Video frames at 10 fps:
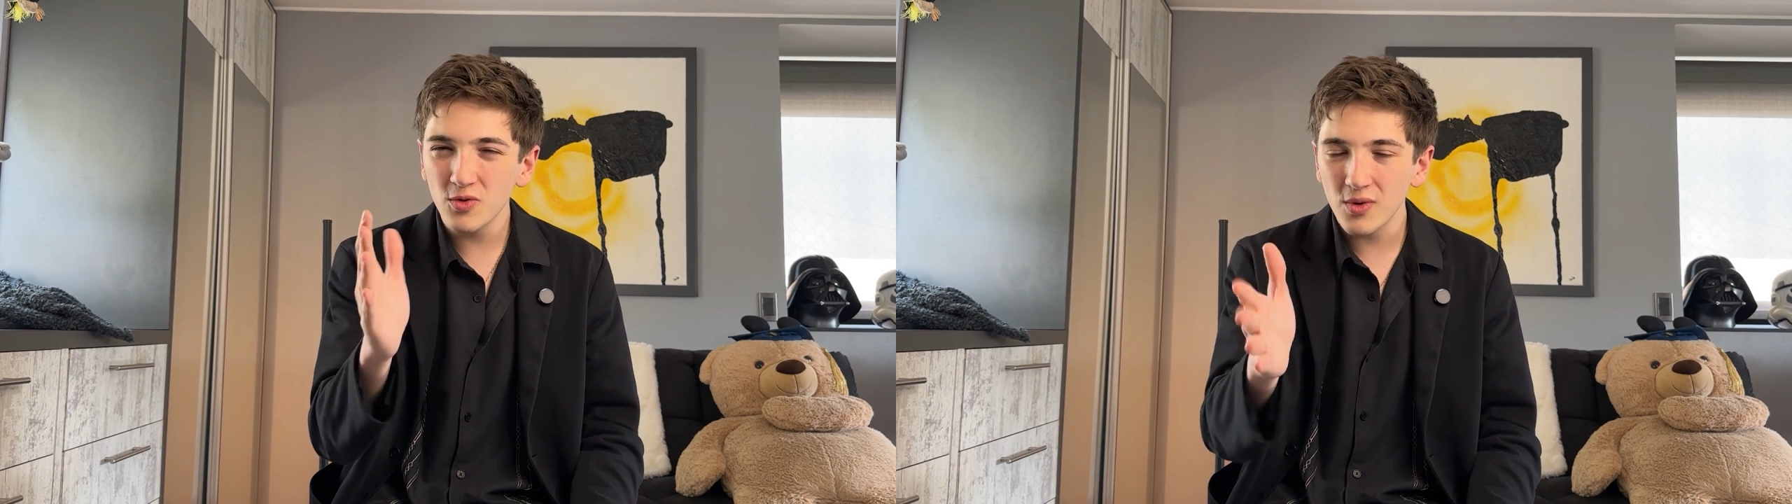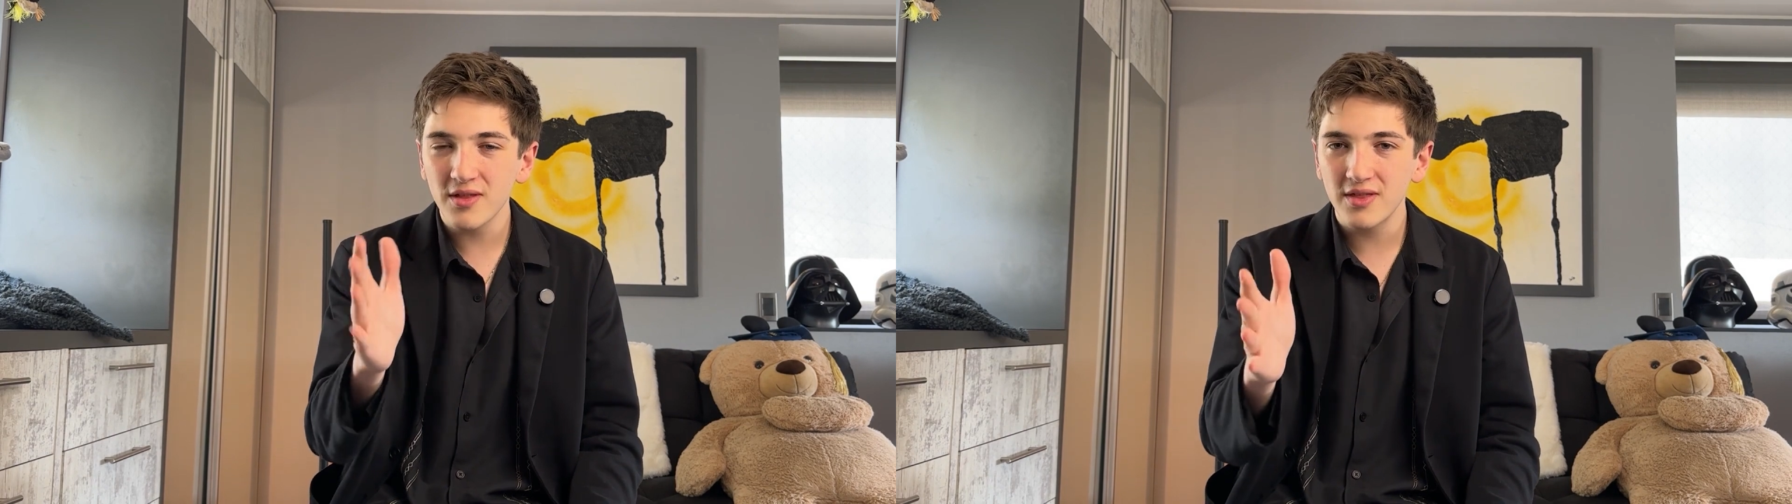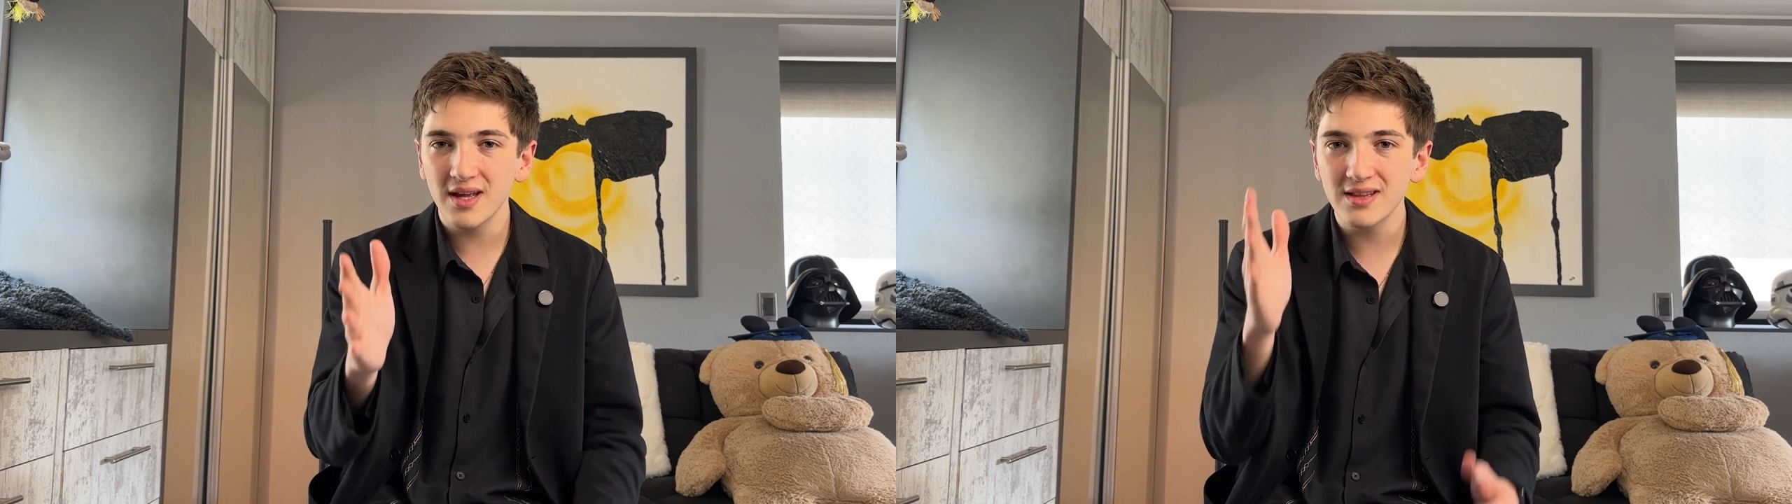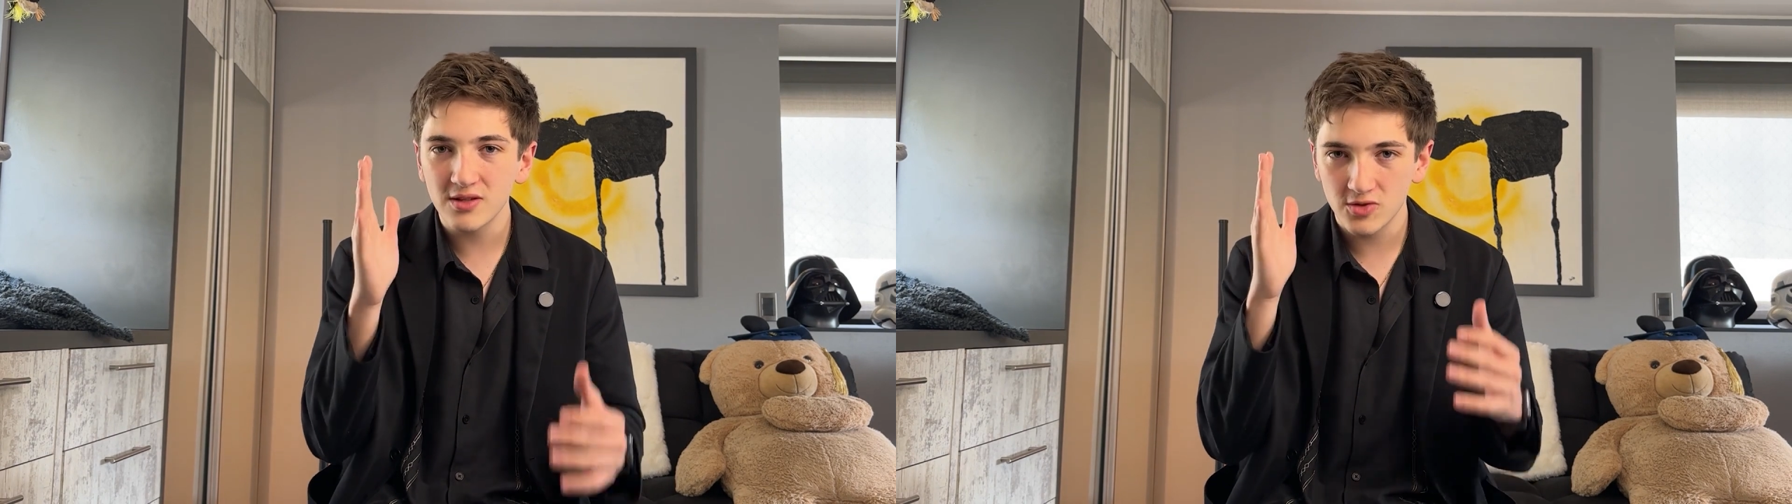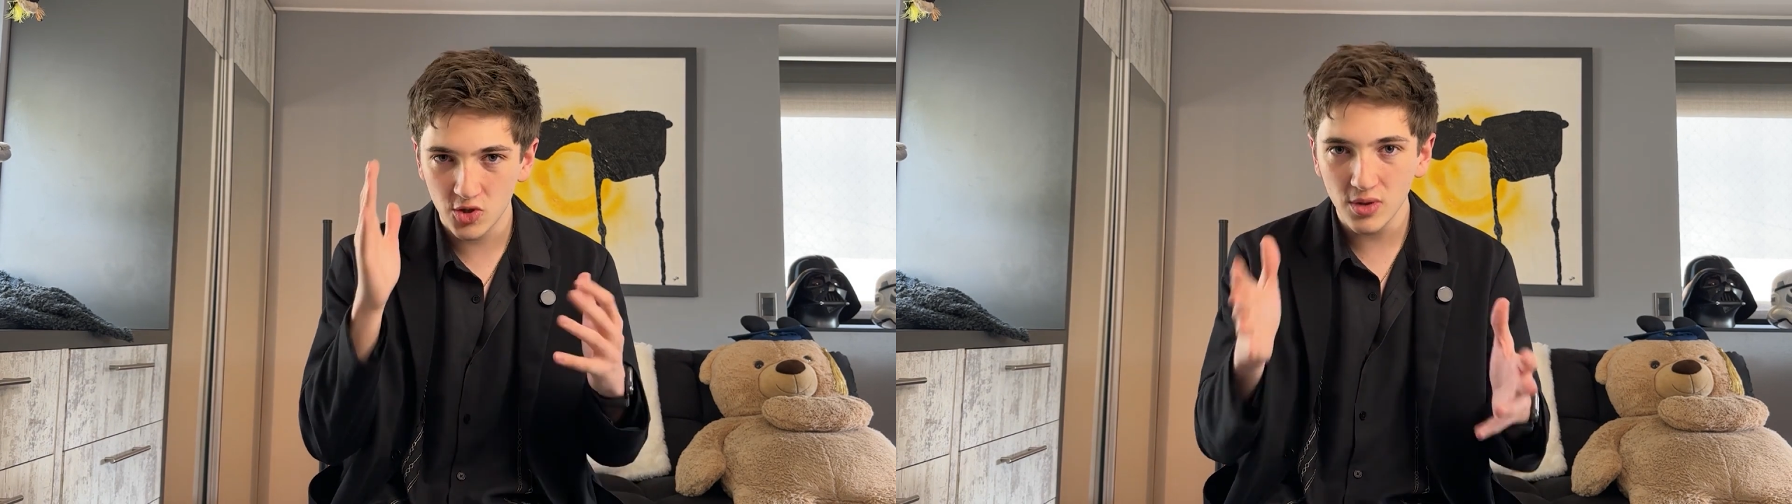one thing
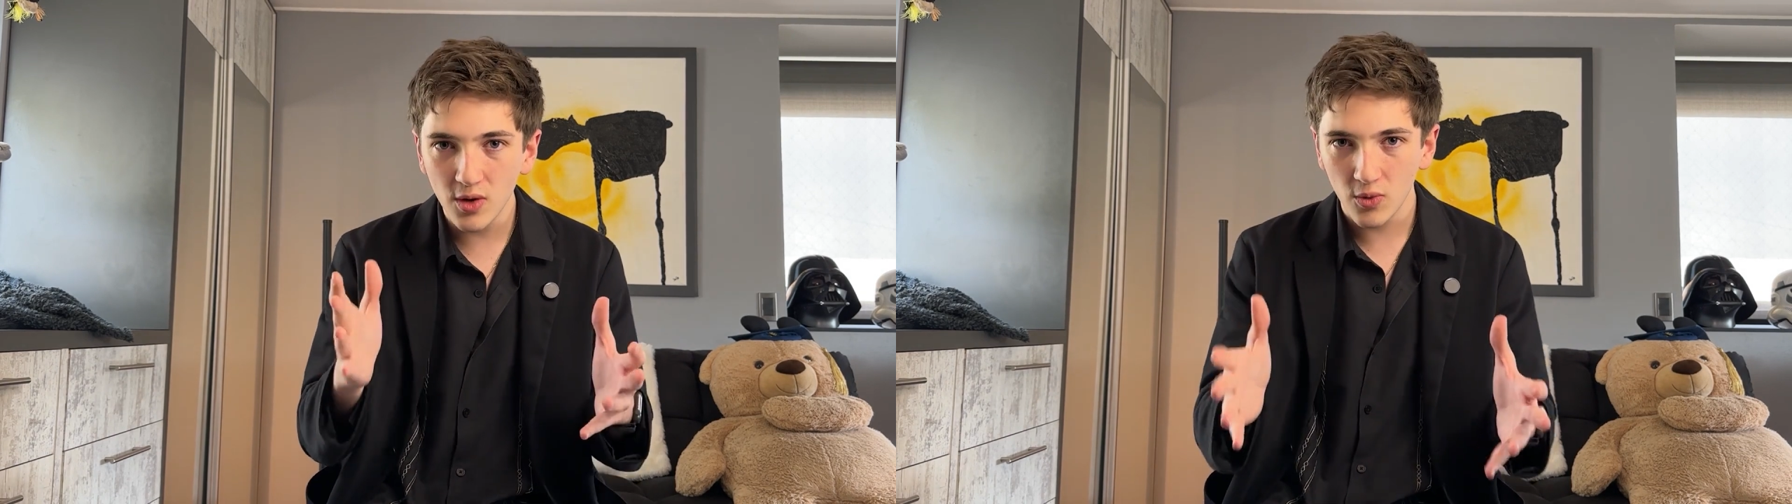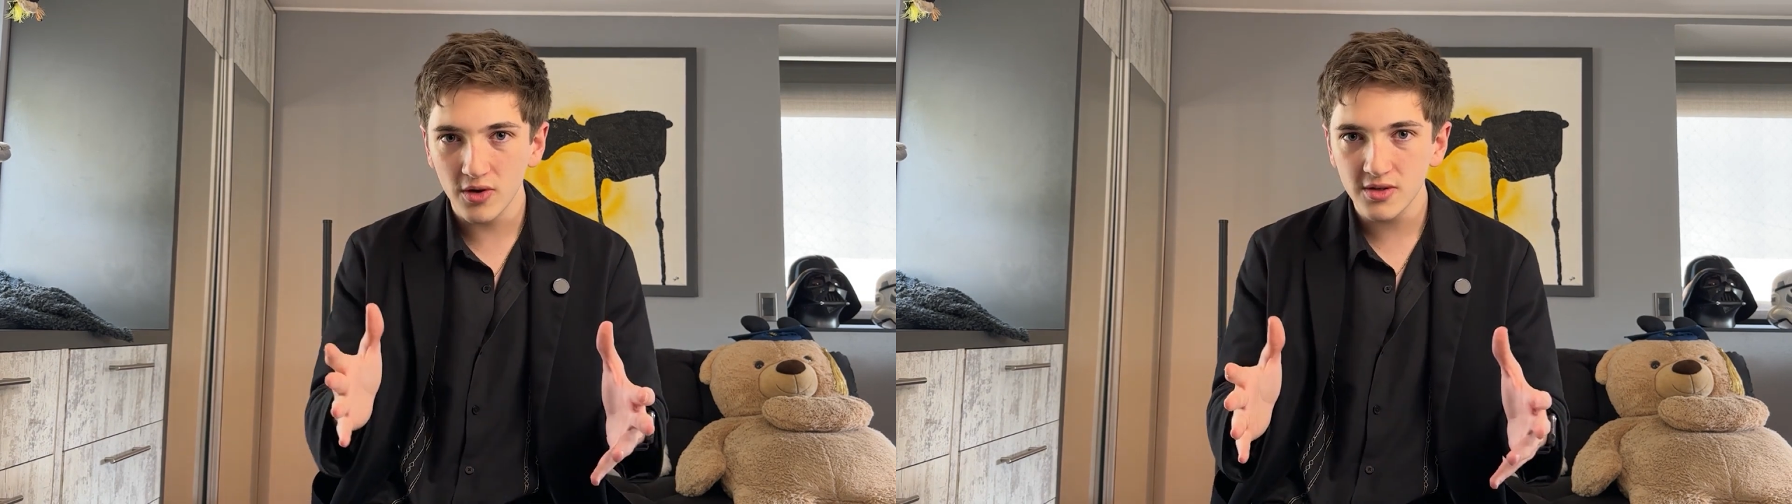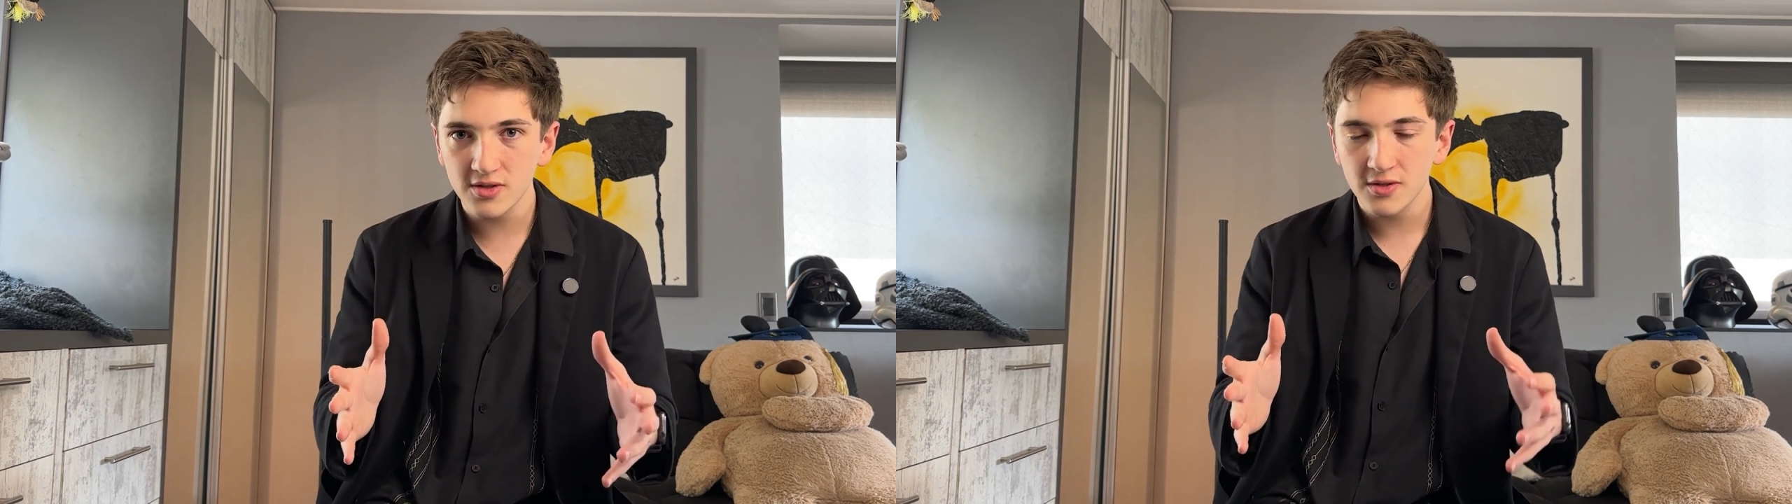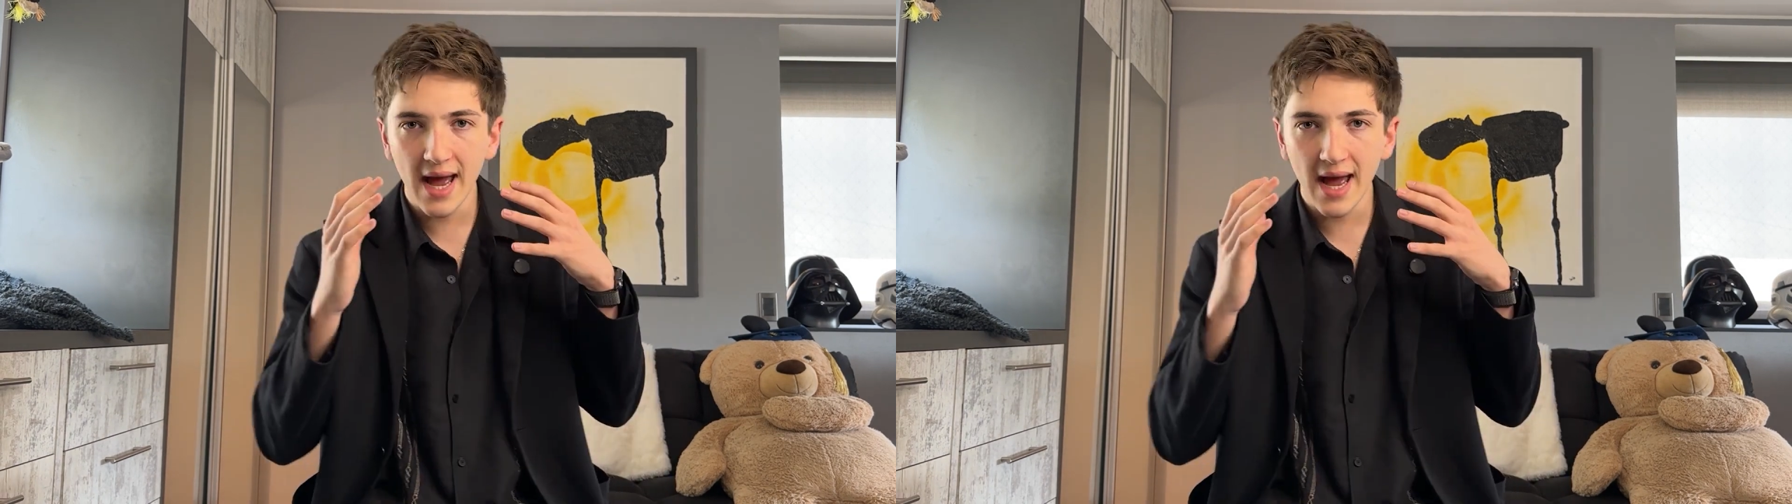that truly works,